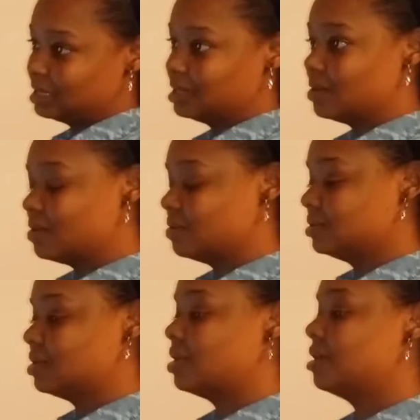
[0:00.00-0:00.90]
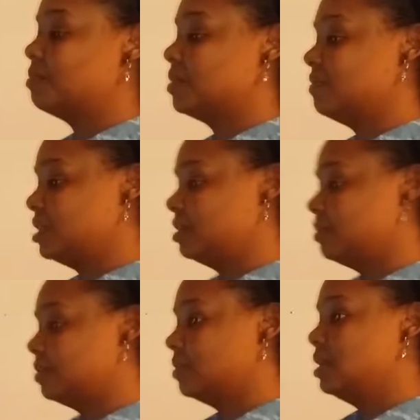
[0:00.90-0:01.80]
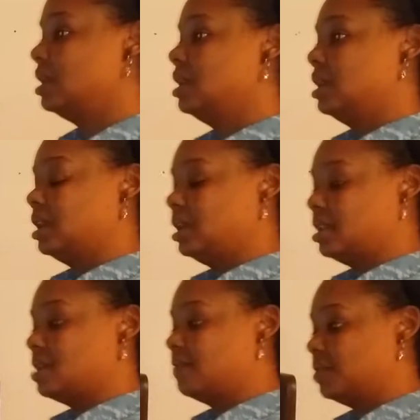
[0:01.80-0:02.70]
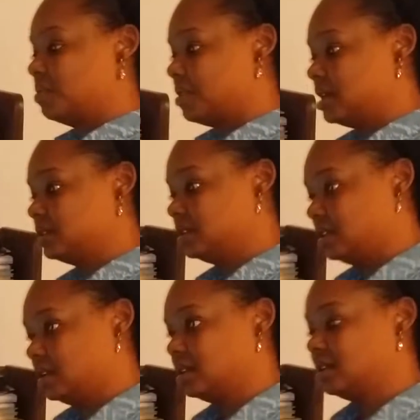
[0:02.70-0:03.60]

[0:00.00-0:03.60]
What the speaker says: Those are preventable, and if your patient